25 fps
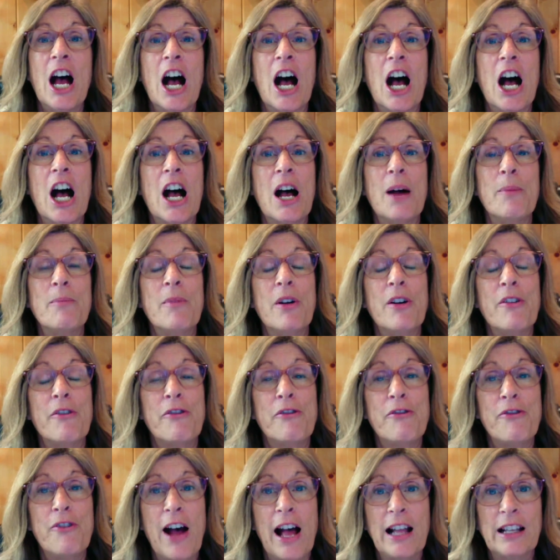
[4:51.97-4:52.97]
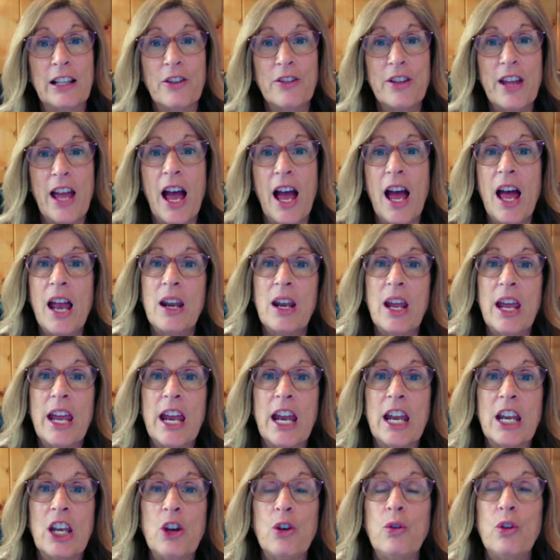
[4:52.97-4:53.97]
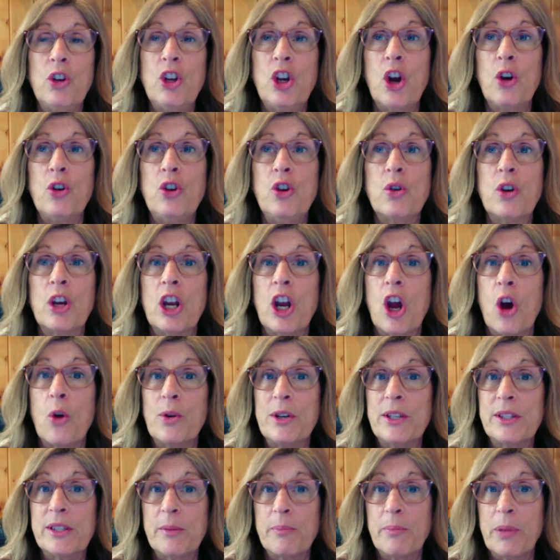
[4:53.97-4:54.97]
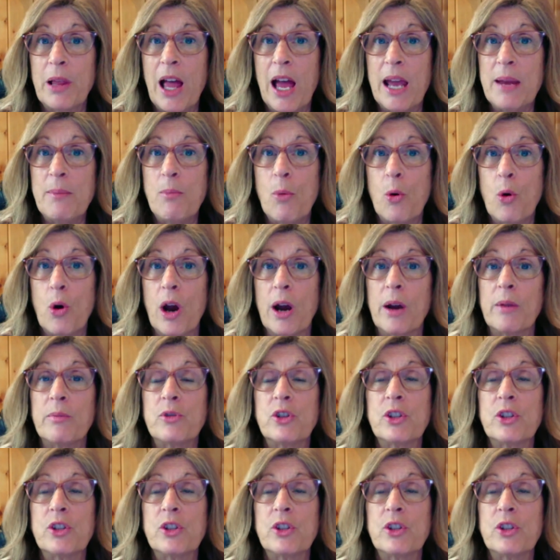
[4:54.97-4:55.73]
follow that, and you can always apply more.